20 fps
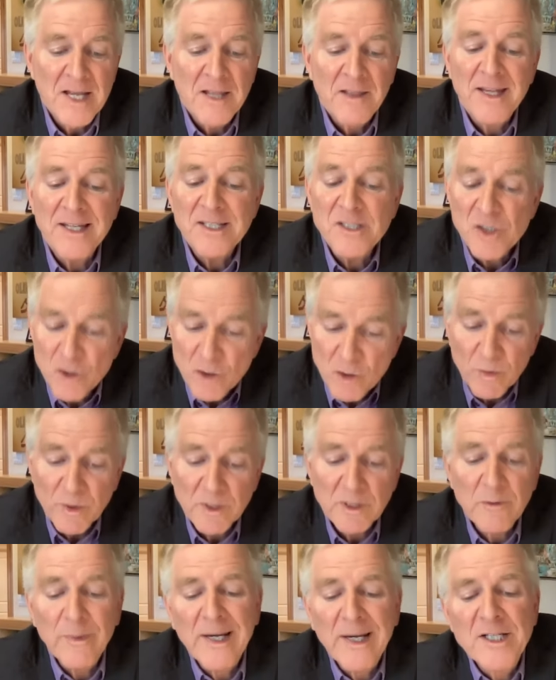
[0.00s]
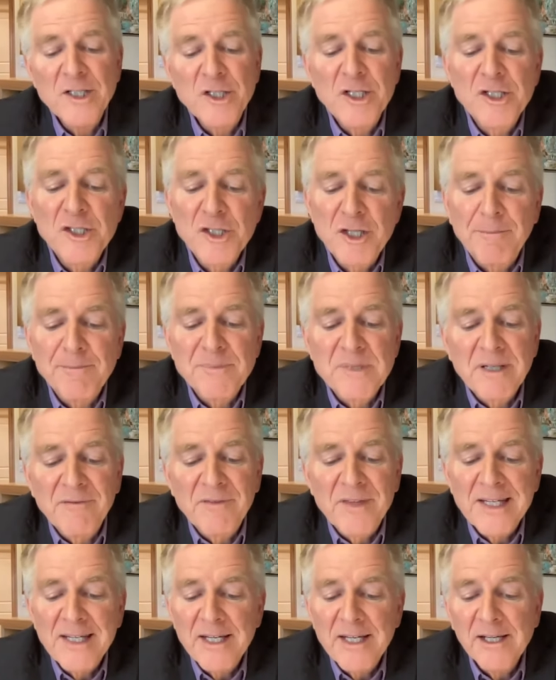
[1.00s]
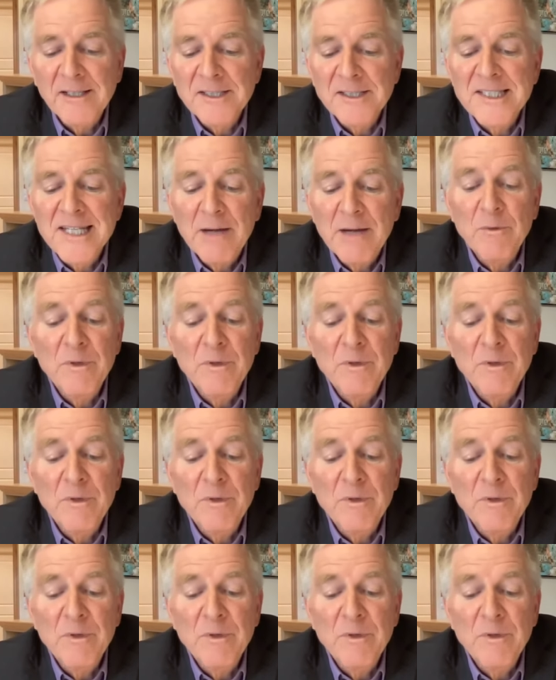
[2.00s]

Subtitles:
They steward the relationships of the ELCA